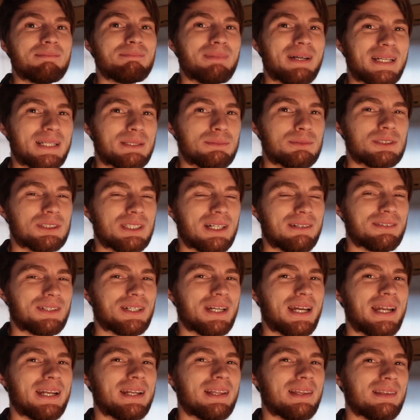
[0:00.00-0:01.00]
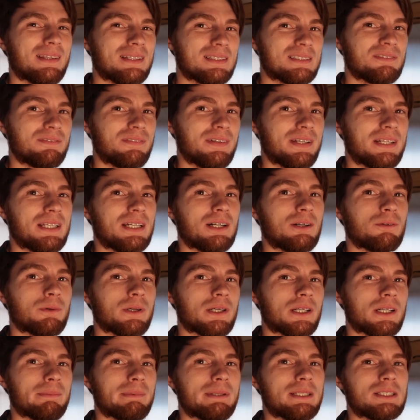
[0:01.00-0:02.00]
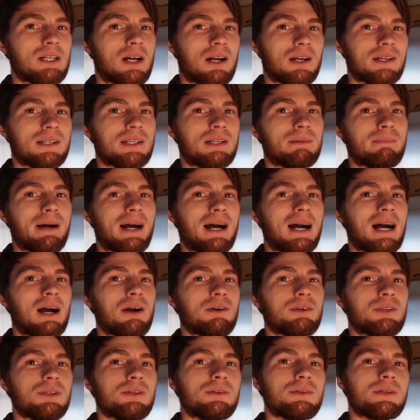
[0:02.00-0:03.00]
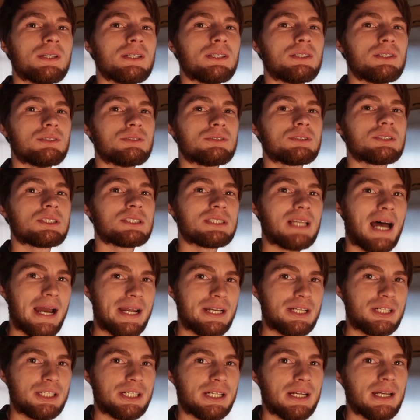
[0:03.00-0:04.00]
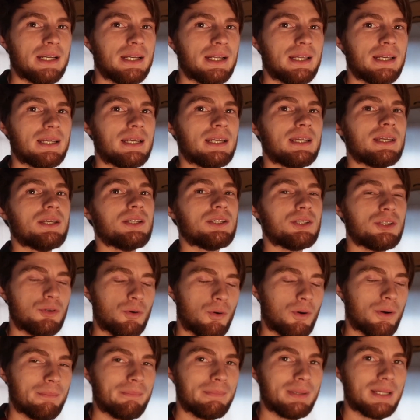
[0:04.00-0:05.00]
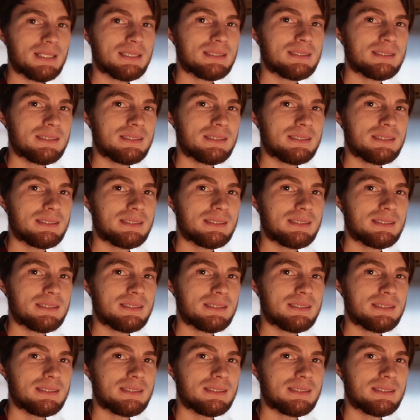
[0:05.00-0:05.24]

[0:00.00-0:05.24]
my name's Trevor, and in this video, we're going to be talking about how you can use sidechaining in your mix